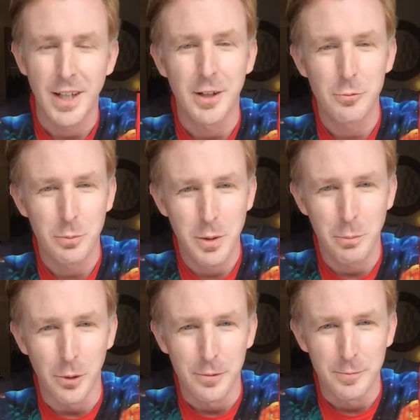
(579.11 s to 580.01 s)
And
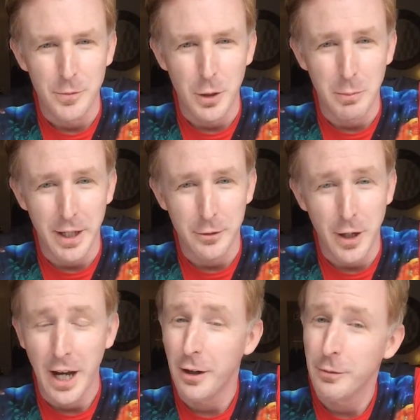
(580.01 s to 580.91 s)
remember, no
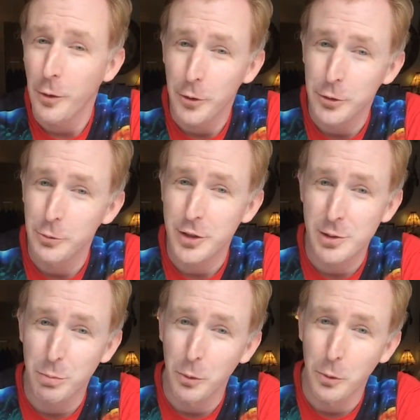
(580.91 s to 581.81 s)
matter how far you
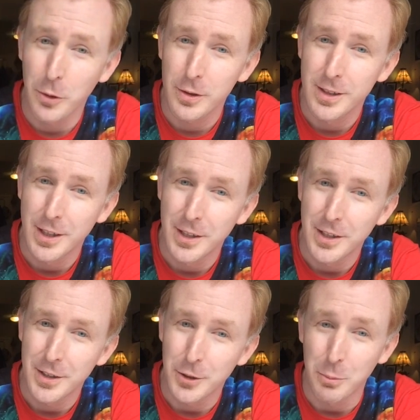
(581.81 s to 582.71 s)
explore,
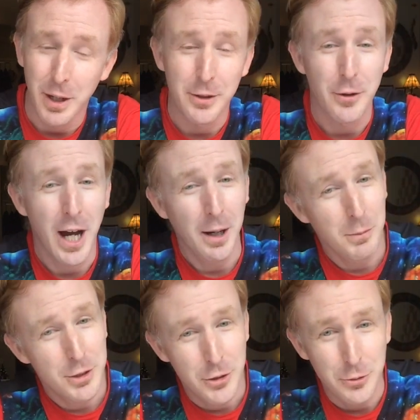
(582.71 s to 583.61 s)
no matter how
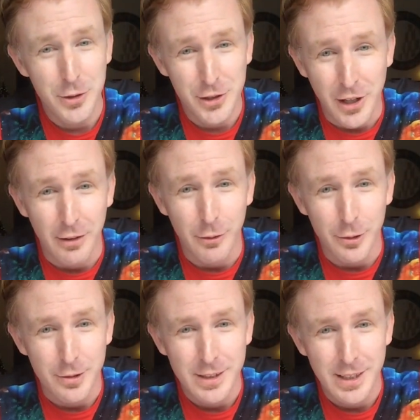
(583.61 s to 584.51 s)
much you
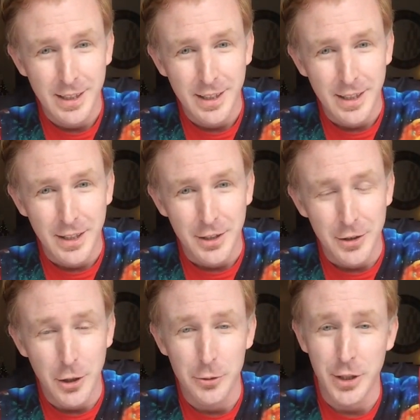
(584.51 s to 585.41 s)
discover,
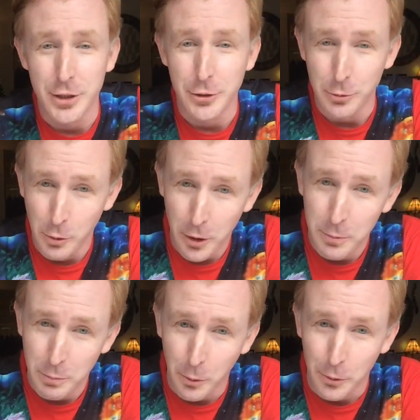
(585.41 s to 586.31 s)
Know that you
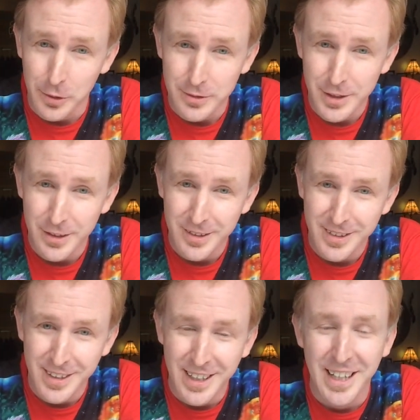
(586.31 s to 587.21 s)
are important
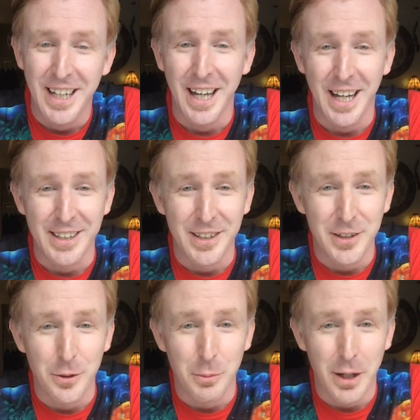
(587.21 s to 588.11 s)
and
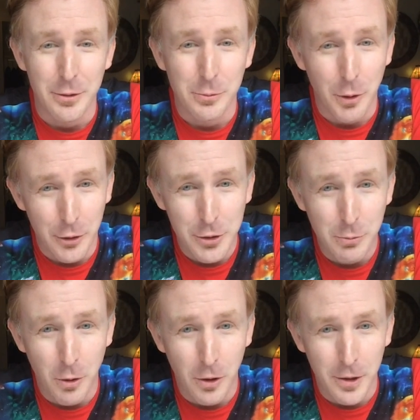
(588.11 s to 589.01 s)
that no matter where
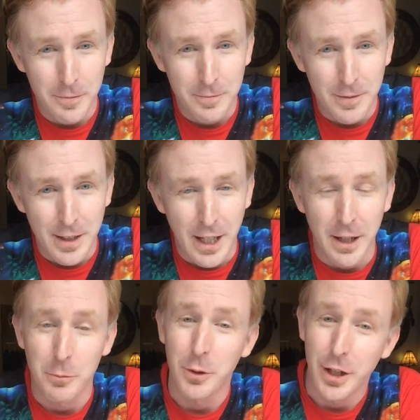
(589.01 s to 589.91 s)
you are,
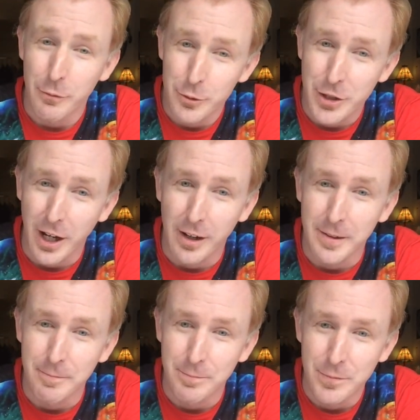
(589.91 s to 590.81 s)
at whatever
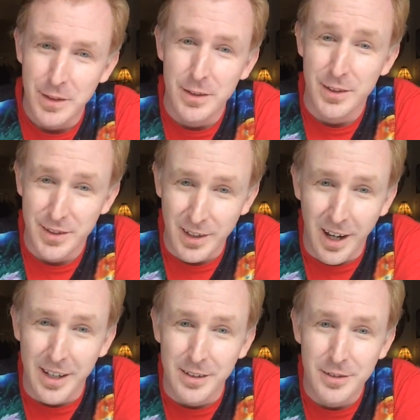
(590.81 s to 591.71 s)
time,
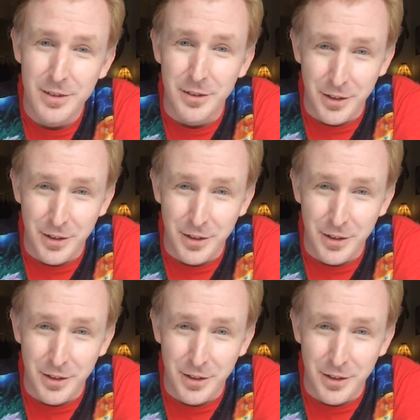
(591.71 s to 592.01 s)
science